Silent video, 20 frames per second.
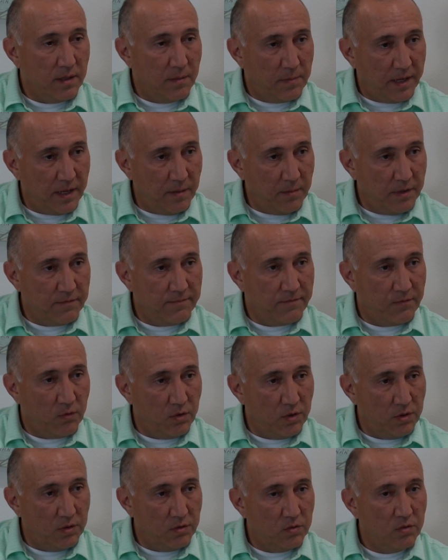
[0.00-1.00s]
a payment for
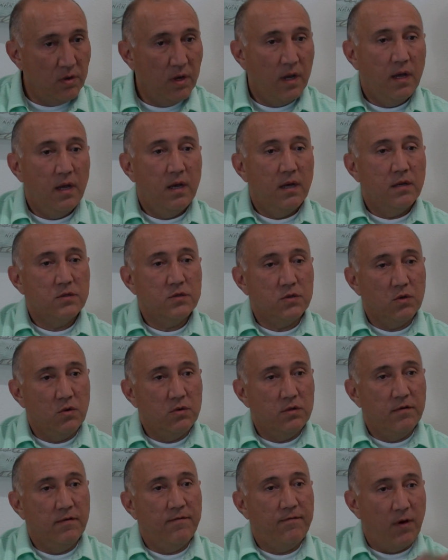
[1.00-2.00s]
you. So
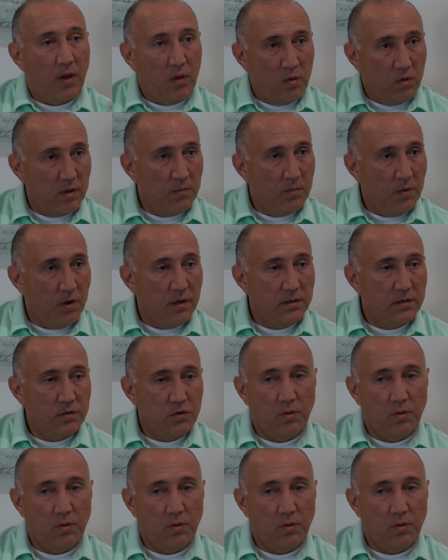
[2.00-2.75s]
the following month,